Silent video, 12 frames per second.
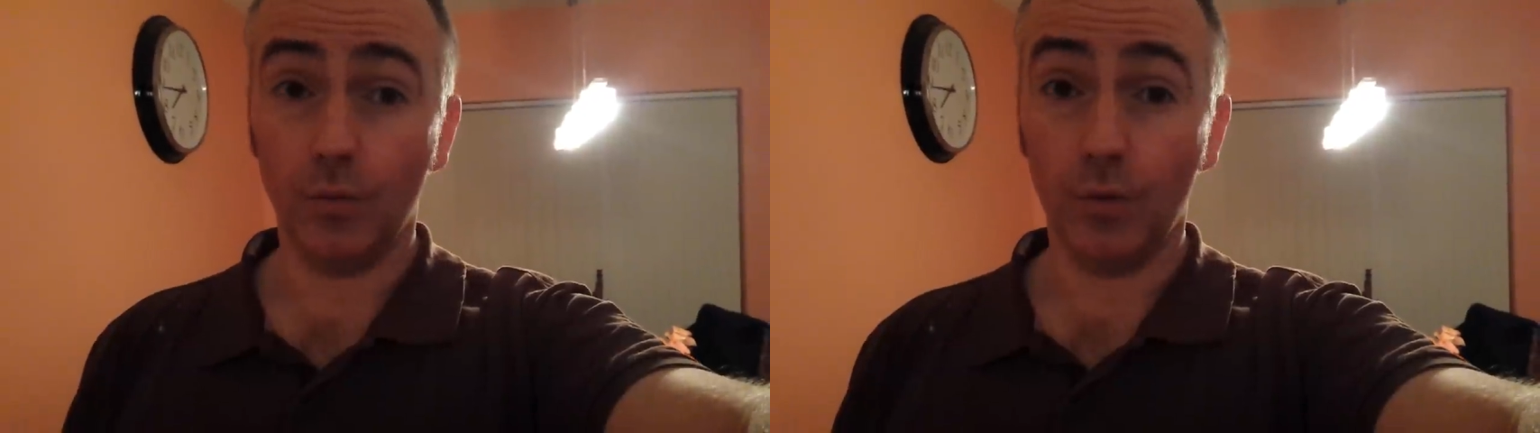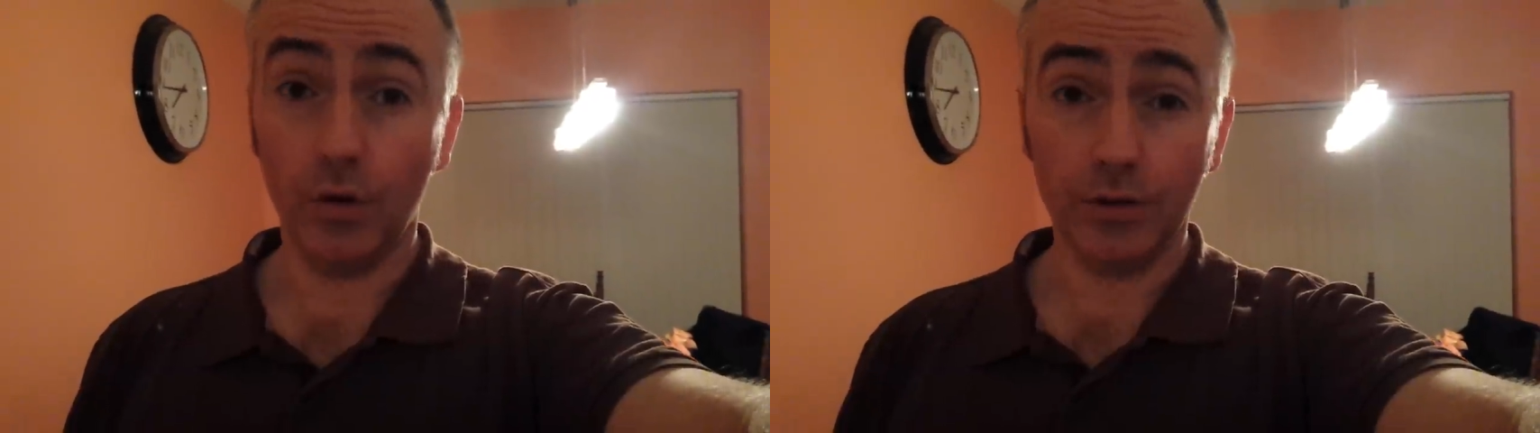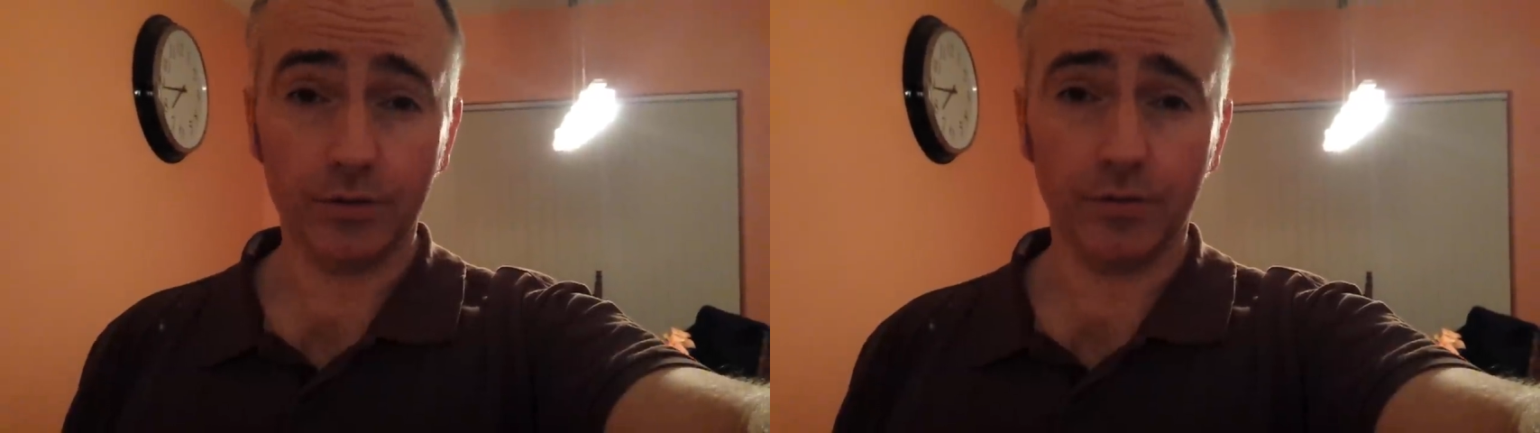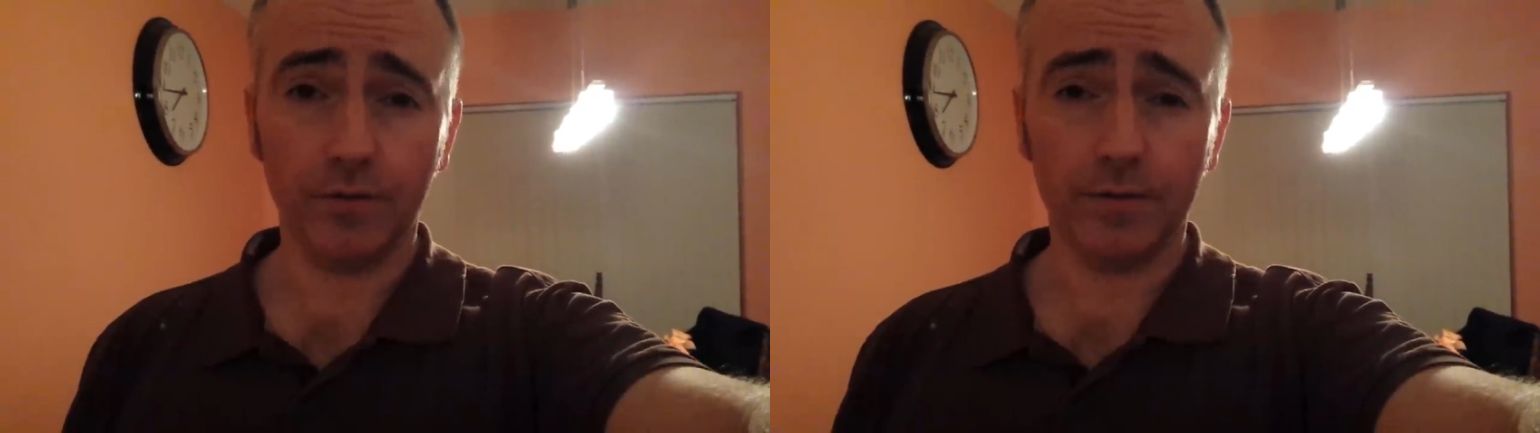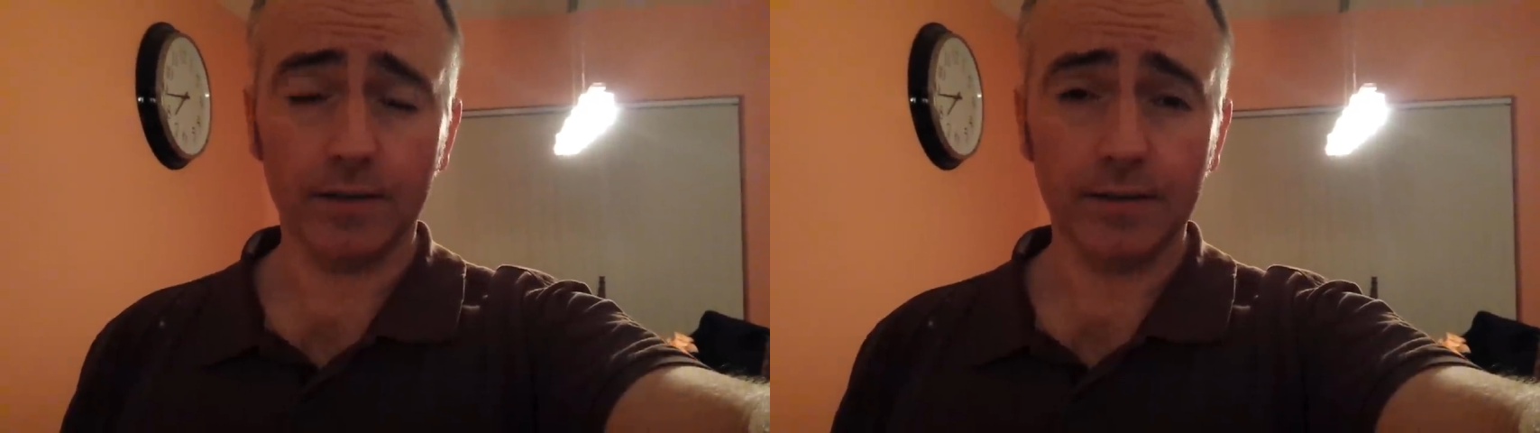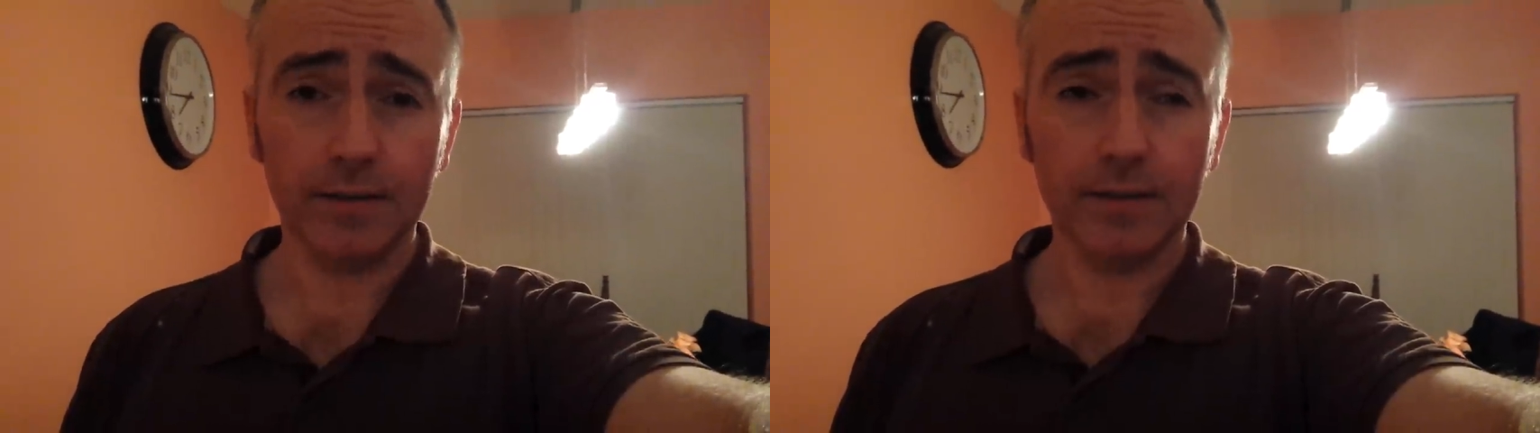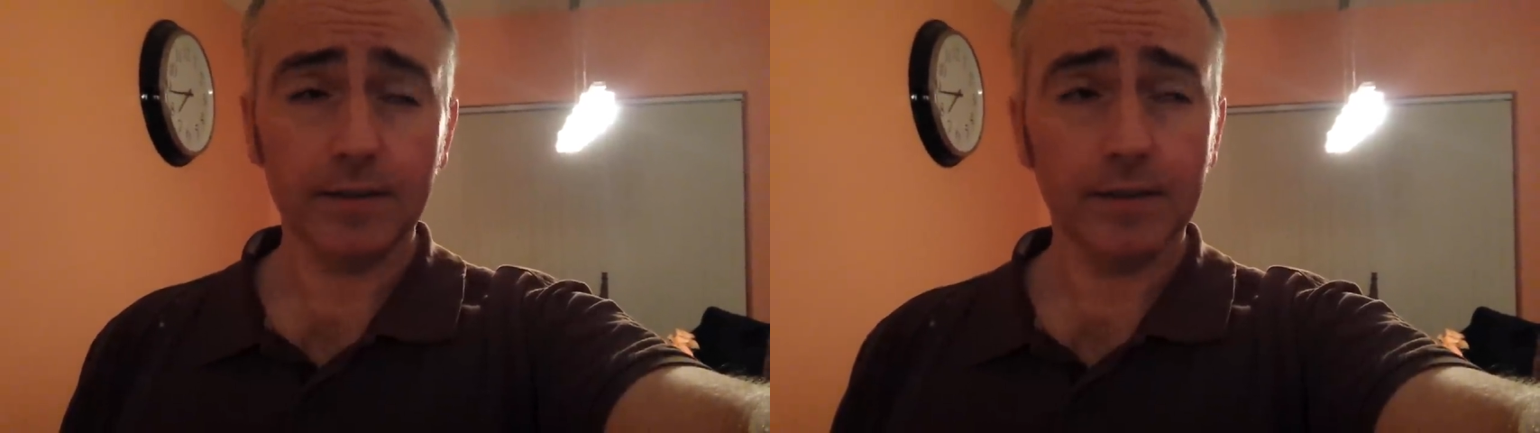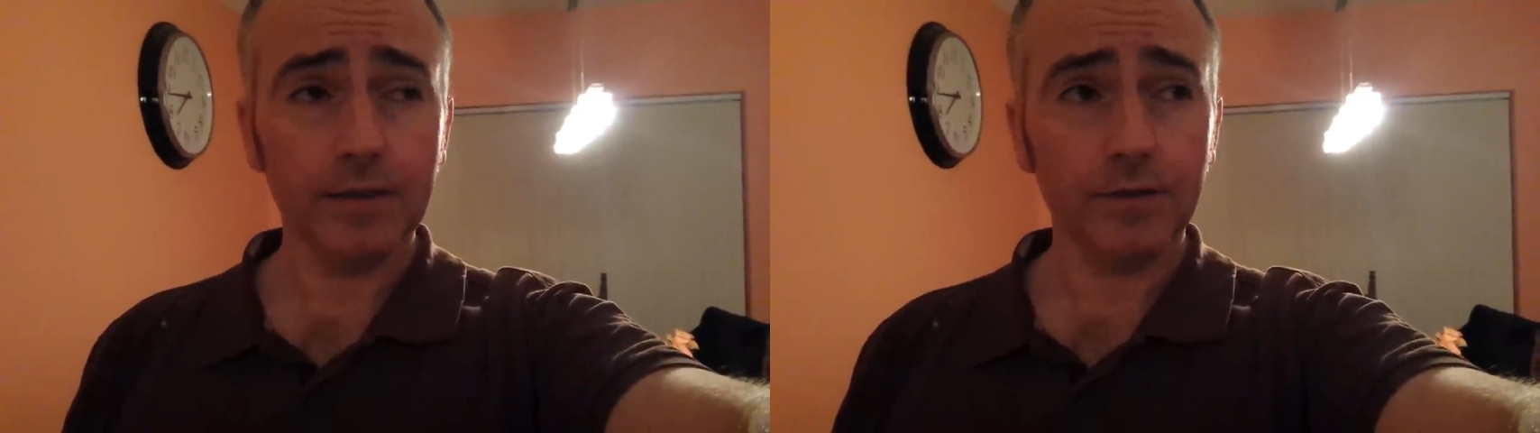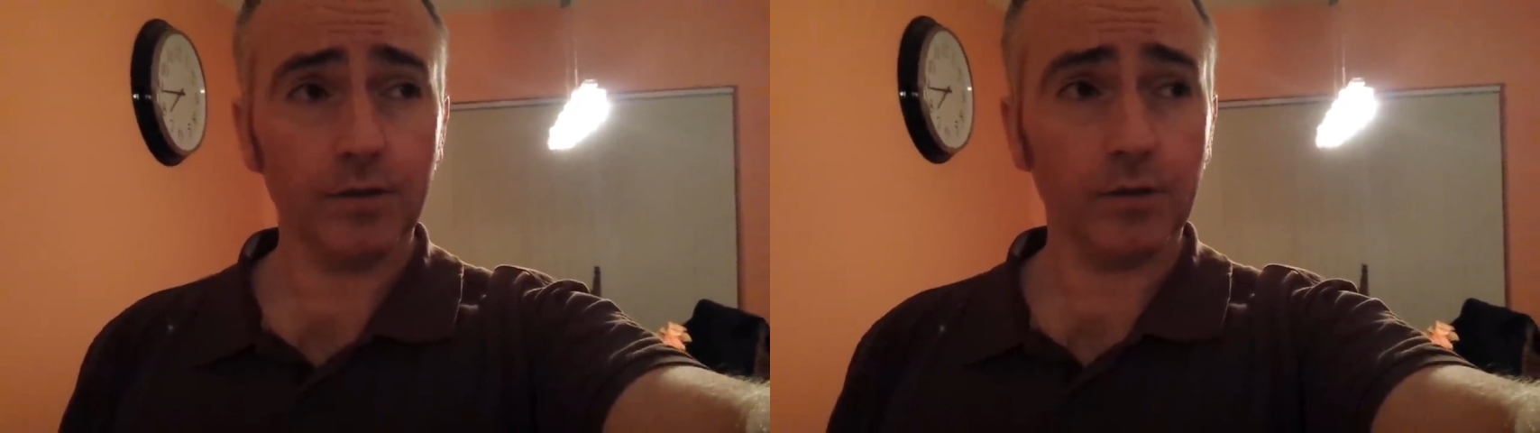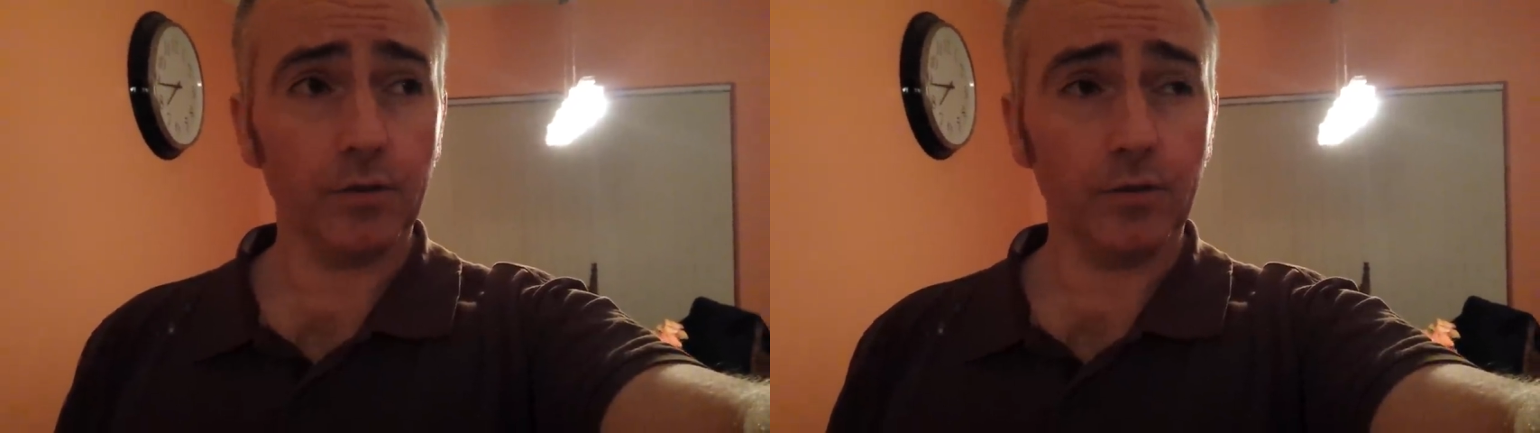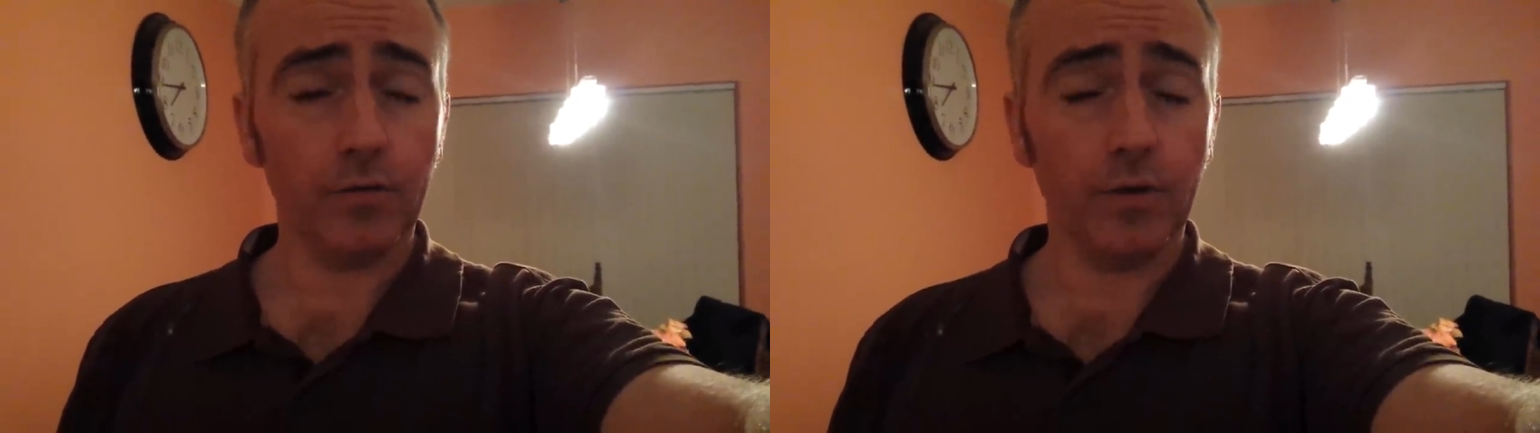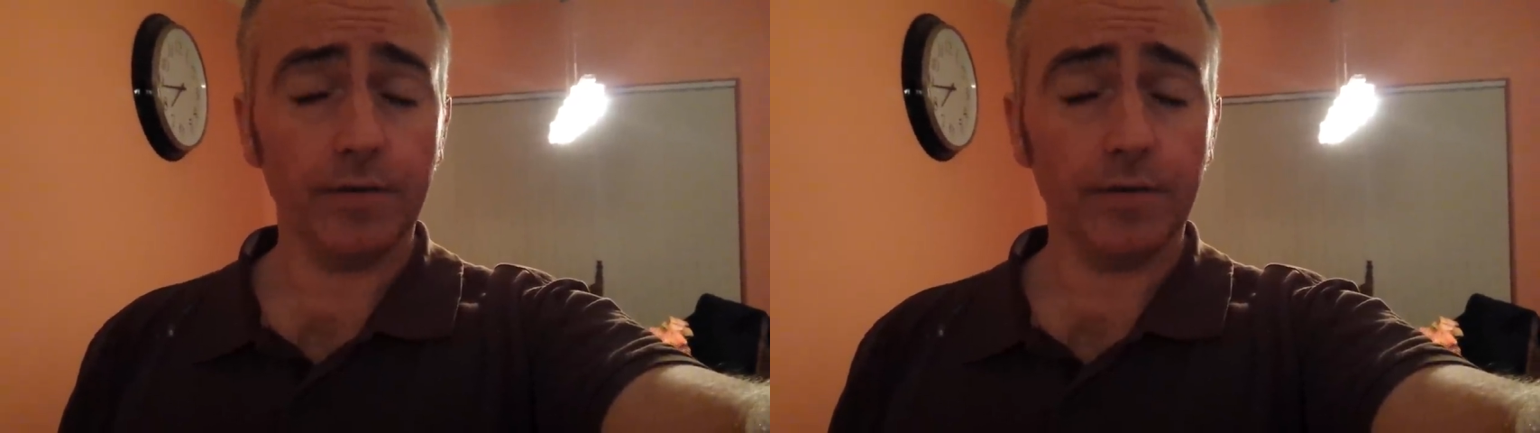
Whatsoever. So I don't know